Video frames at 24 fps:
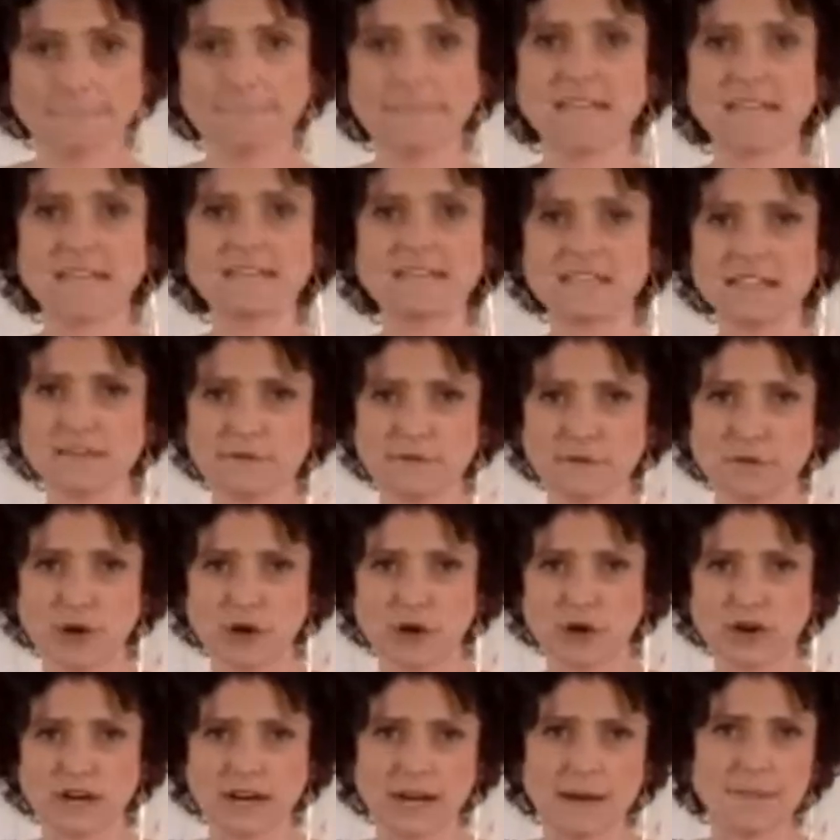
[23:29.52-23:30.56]
It says 4
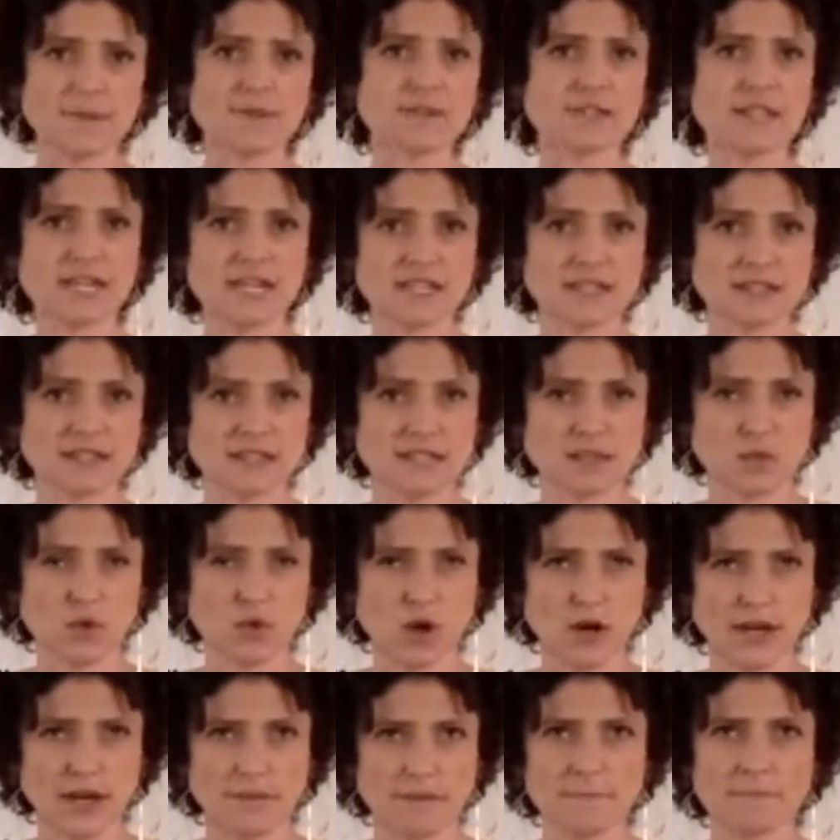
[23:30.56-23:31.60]
green apples. I just did
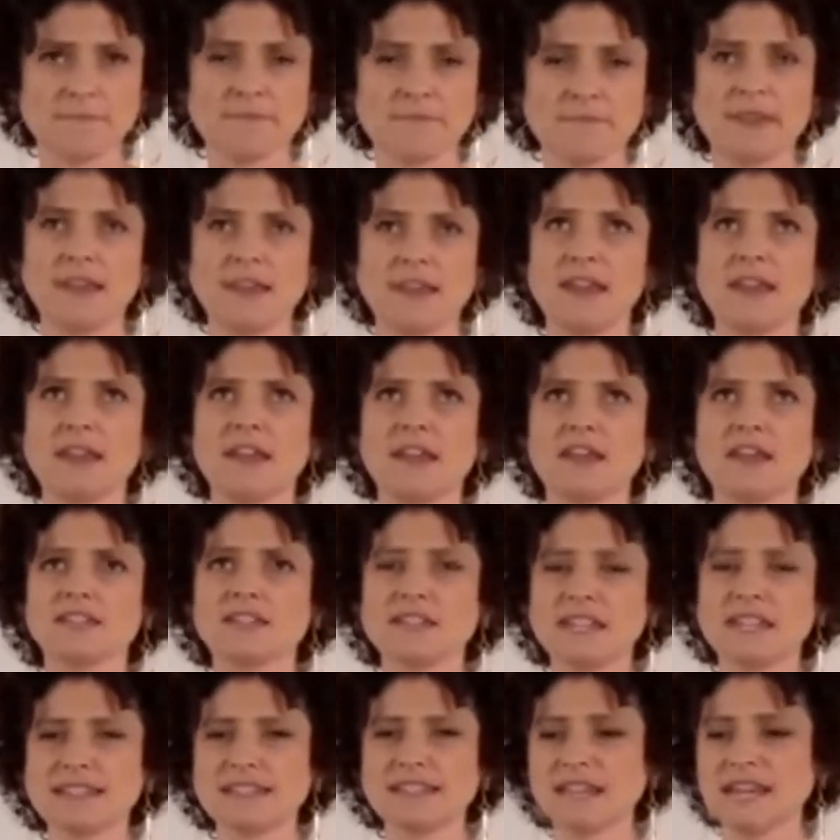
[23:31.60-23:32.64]
1. You
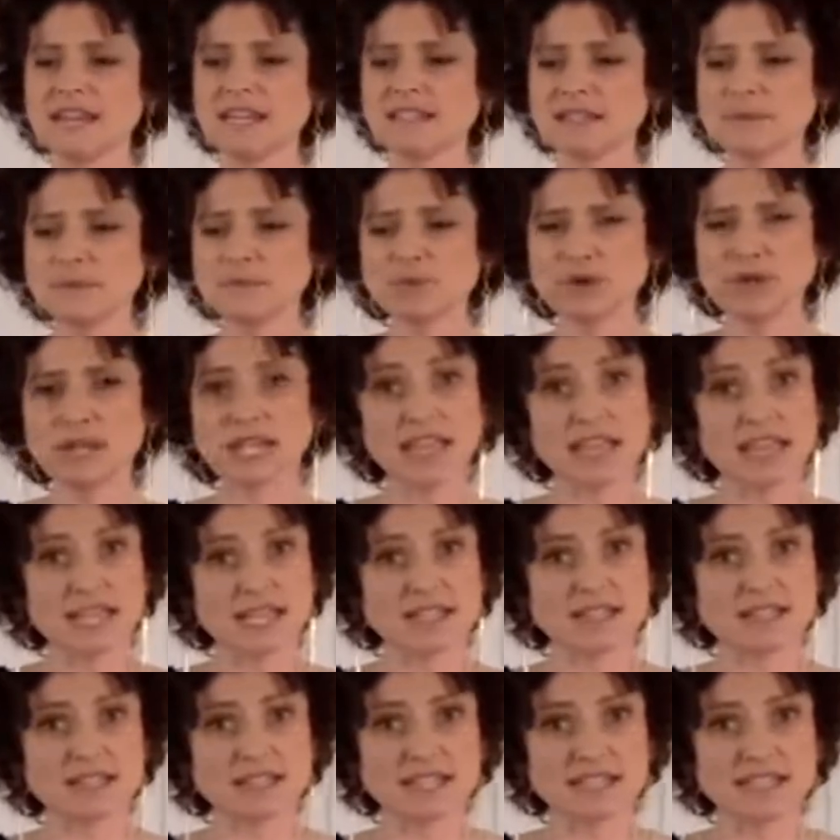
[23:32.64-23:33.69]
slice it. I did pretty
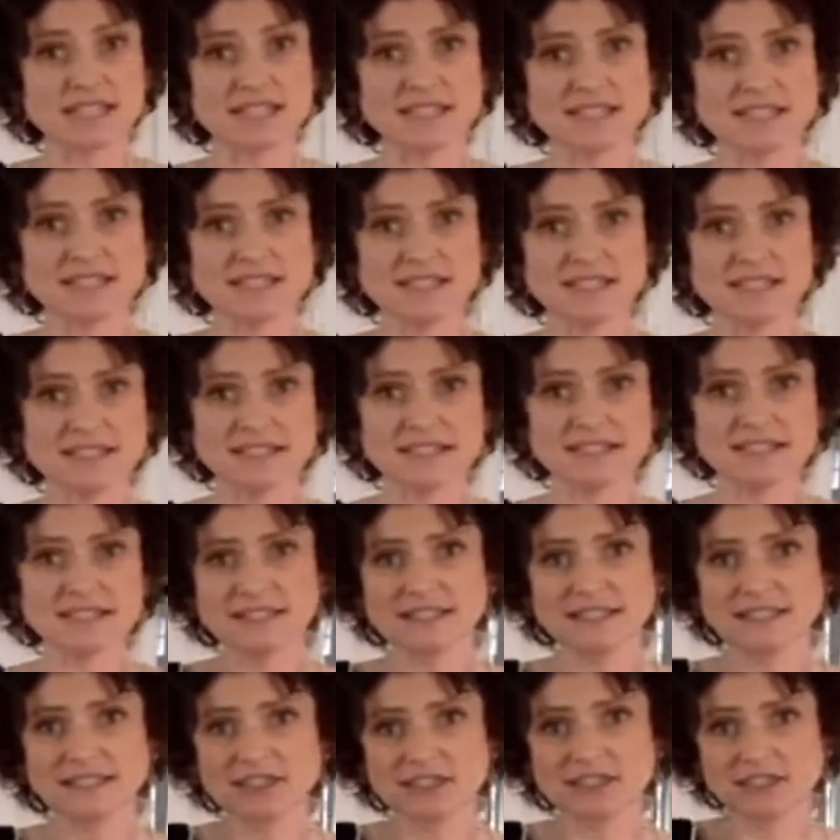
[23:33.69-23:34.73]
thick slices,
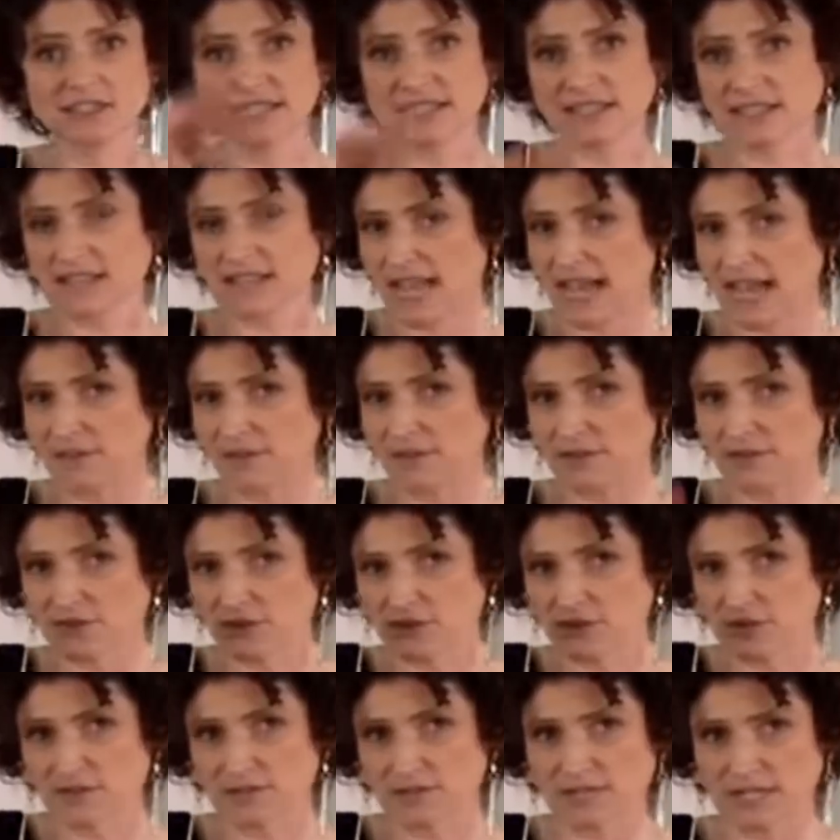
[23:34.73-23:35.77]
just like the half
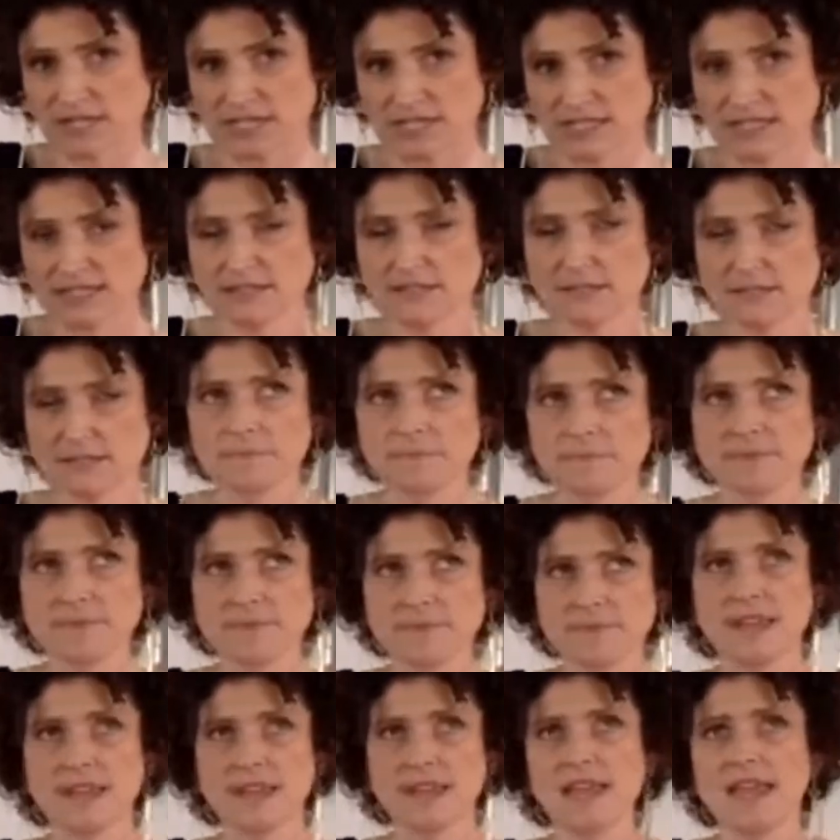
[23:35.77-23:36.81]
circle slices.
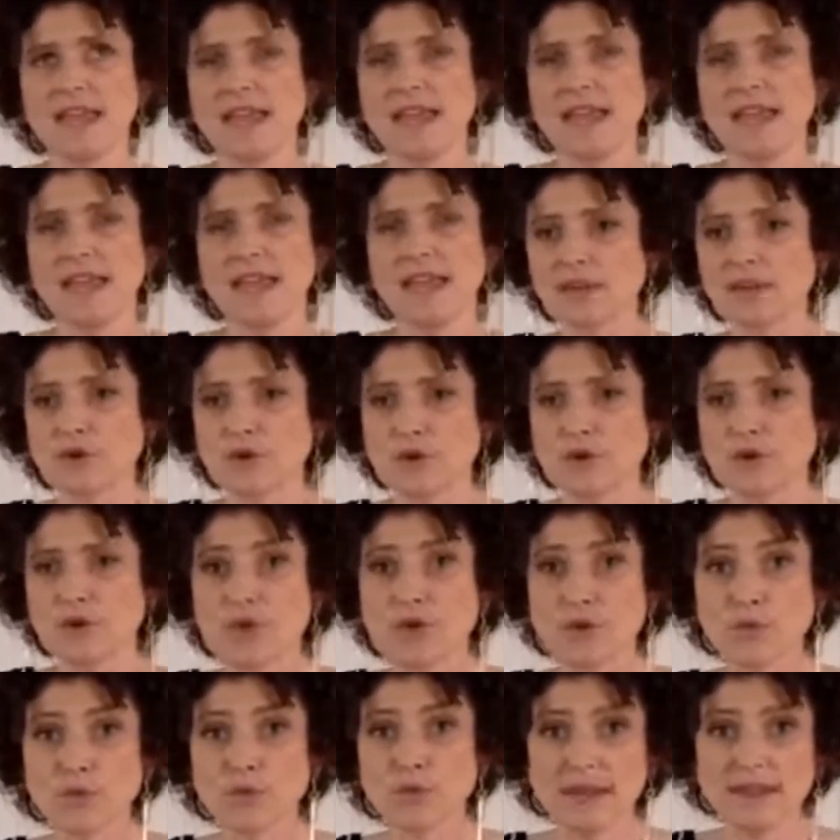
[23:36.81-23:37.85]
And then you
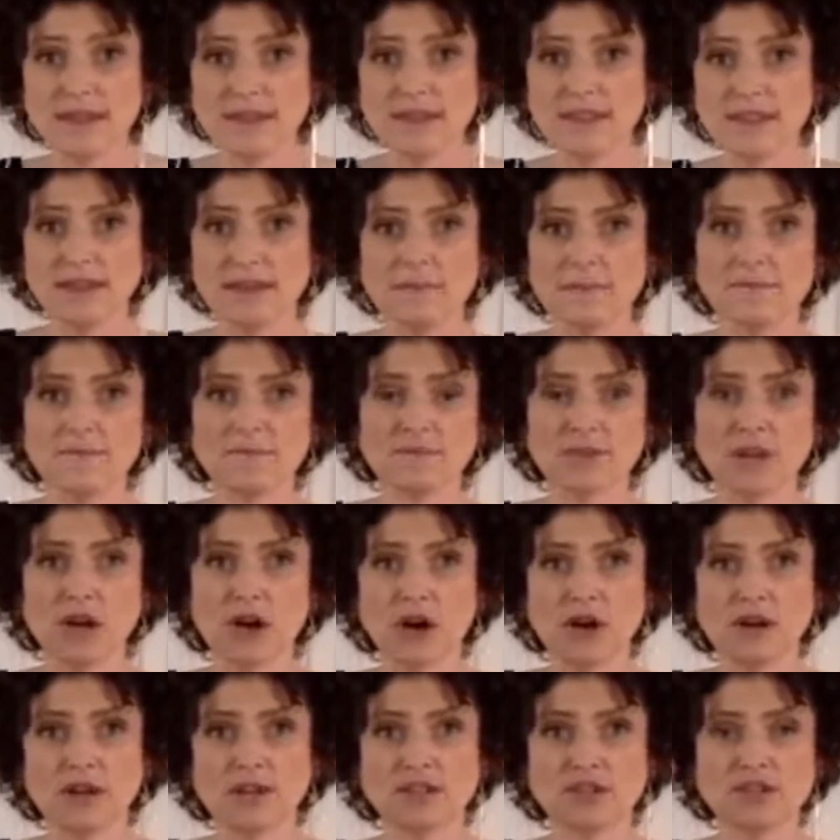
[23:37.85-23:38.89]
thread them
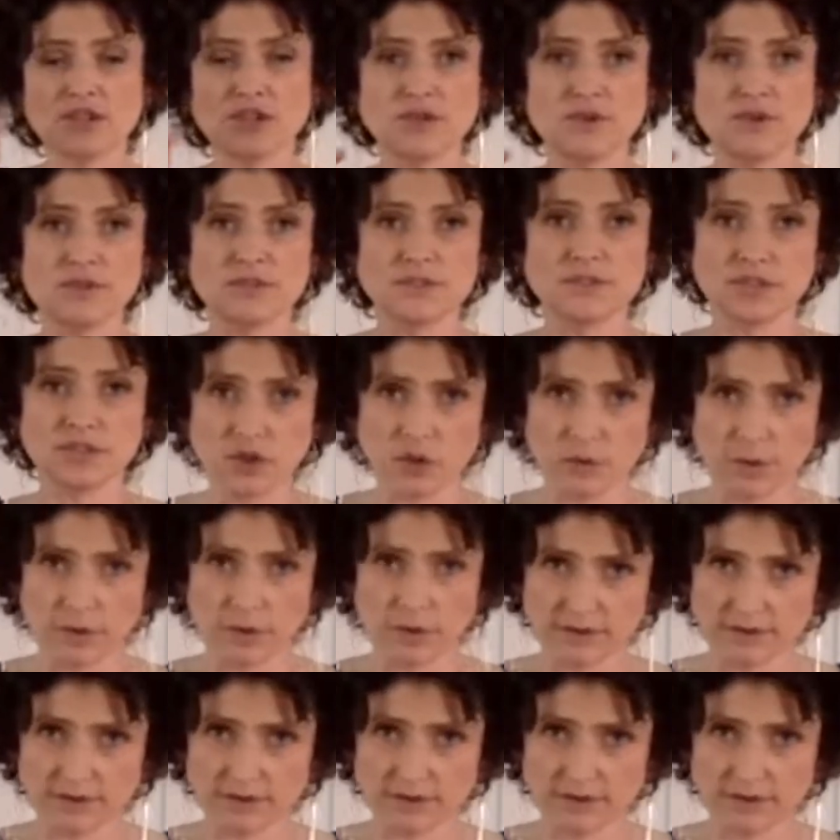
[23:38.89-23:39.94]
onto
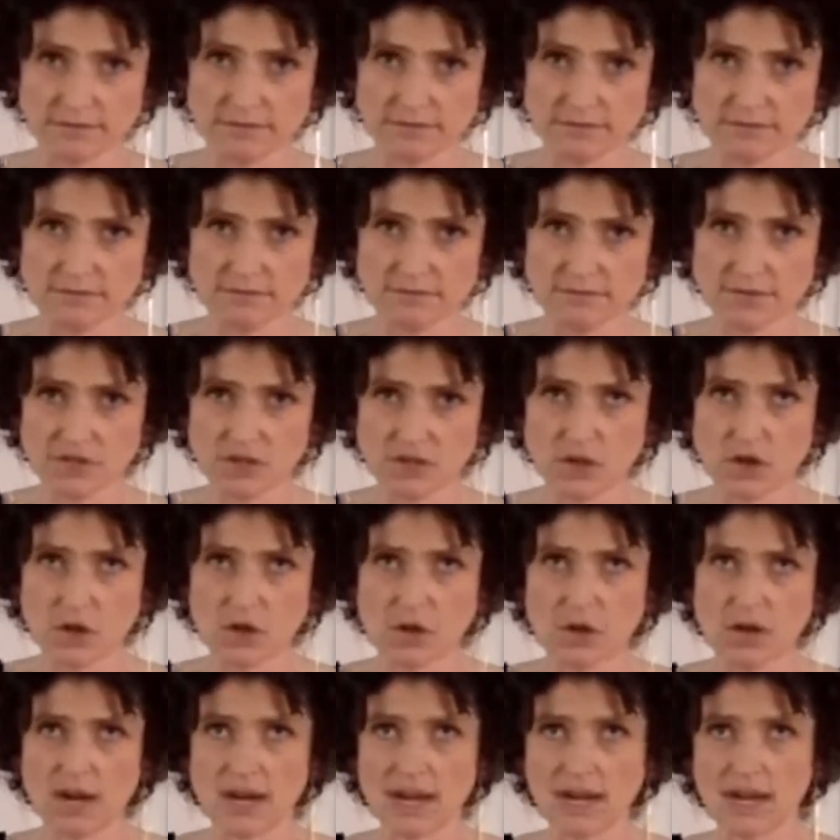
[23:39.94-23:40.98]
skewers.
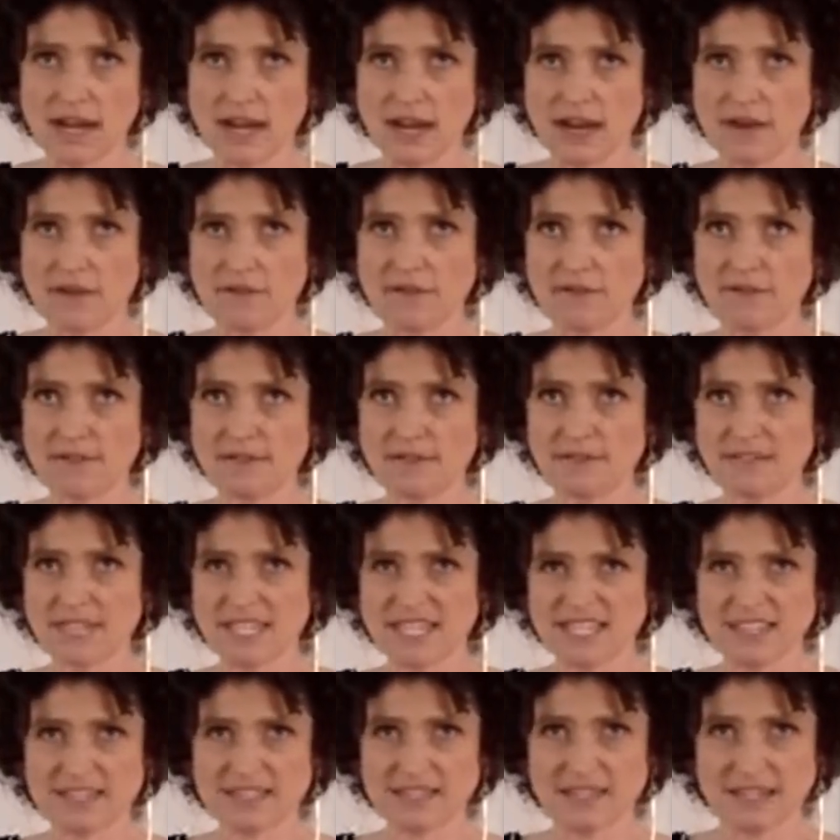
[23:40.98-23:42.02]
So I have
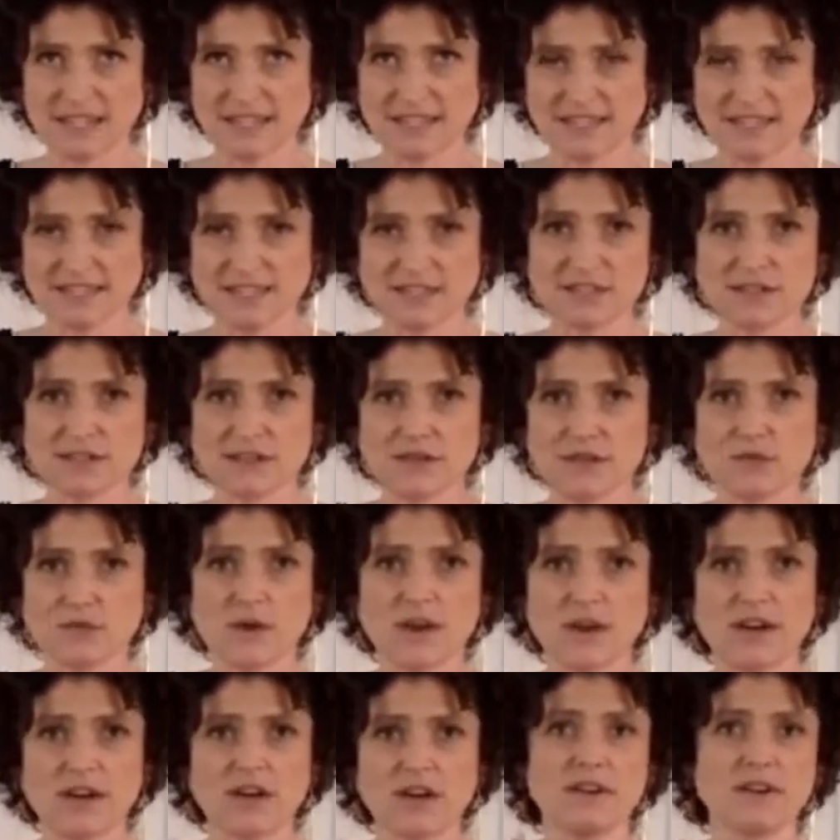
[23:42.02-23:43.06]
6 slices
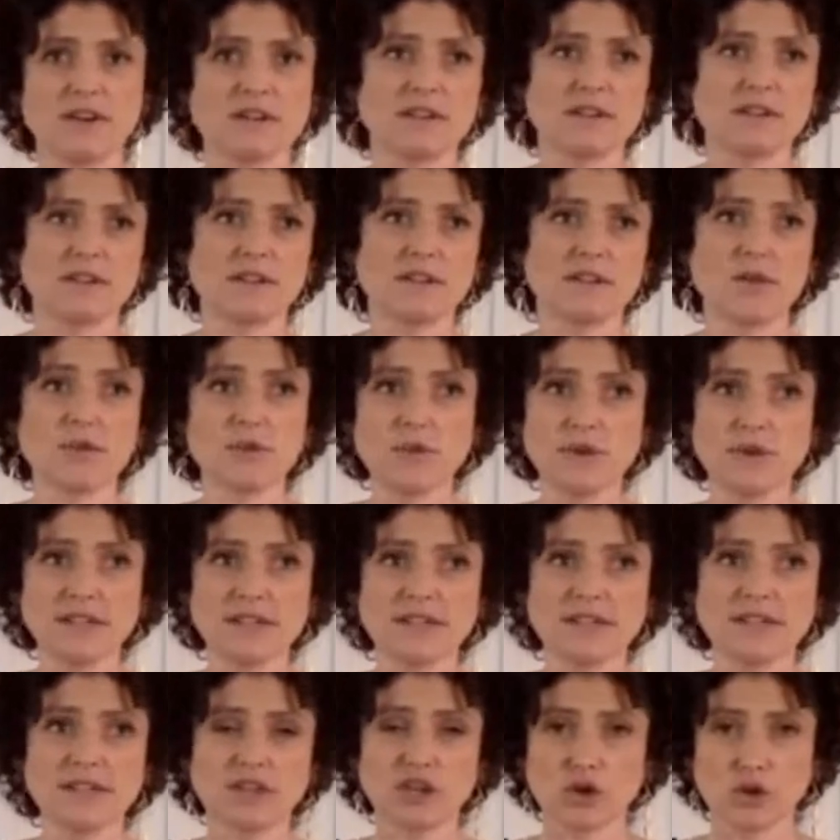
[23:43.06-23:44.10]
thread onto 3
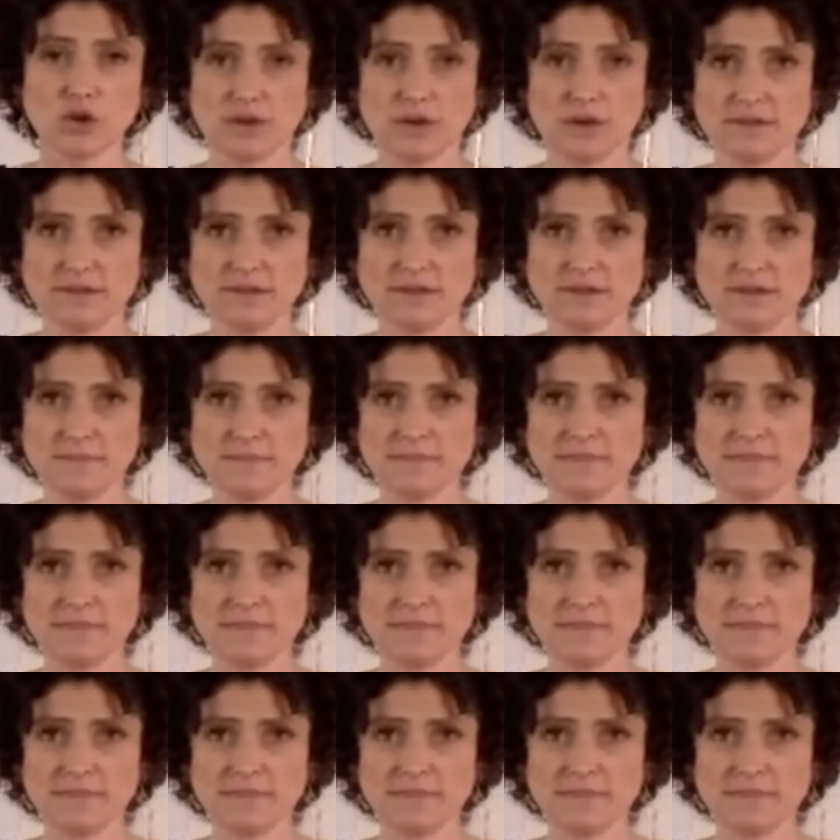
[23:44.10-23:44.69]
skewers.